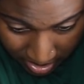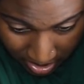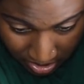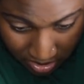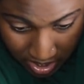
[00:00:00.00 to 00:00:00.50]

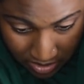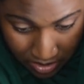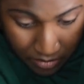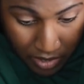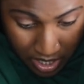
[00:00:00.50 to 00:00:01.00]
underneath
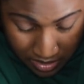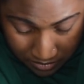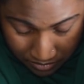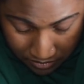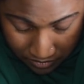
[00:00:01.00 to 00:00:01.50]
your bun.
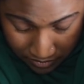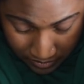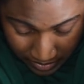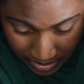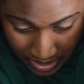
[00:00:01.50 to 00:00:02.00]

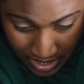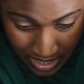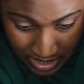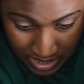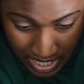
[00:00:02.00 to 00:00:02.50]

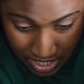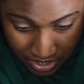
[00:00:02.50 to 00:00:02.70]
As tight